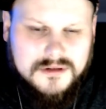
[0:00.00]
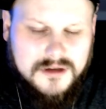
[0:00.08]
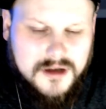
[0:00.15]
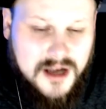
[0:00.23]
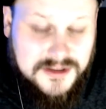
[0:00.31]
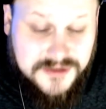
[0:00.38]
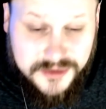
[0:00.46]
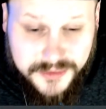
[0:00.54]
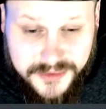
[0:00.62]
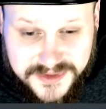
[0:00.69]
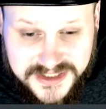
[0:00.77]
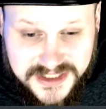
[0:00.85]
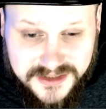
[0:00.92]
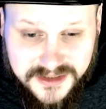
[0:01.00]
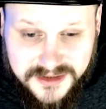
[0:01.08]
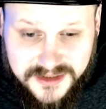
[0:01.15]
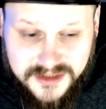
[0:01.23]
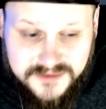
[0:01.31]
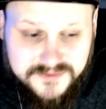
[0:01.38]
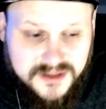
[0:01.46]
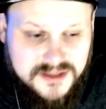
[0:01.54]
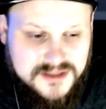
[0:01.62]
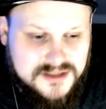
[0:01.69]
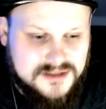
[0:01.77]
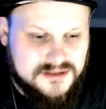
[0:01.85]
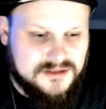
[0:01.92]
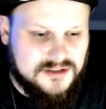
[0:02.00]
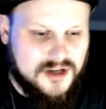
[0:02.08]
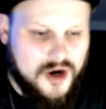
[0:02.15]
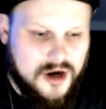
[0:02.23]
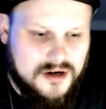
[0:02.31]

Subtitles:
thought we was getting the third verse. The art of the